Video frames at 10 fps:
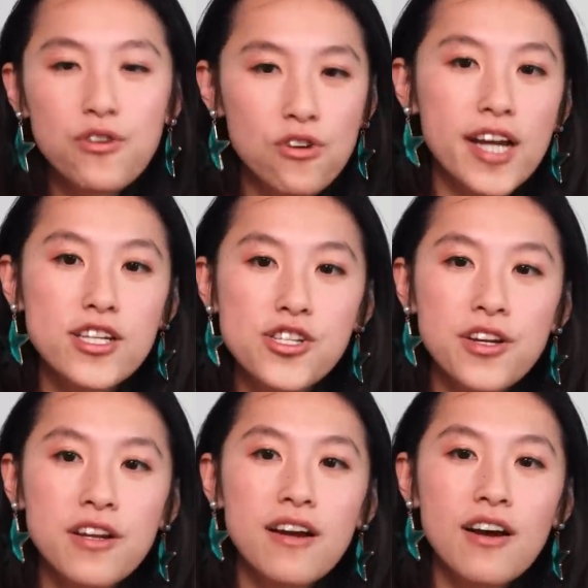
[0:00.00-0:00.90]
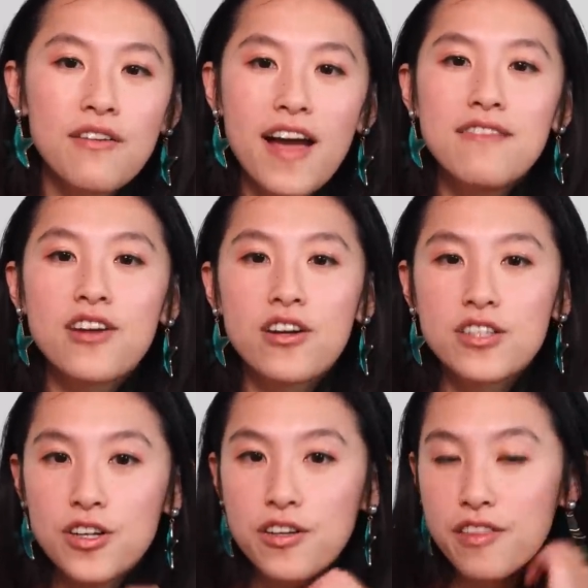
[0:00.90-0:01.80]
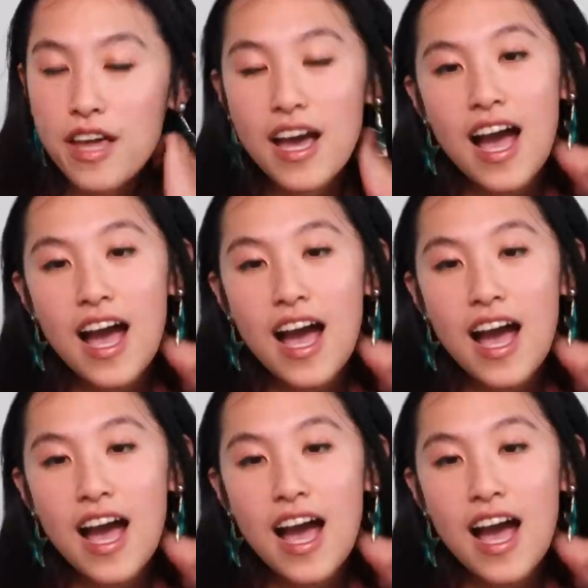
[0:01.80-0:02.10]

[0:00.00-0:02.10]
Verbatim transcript: creation of heaven on earth.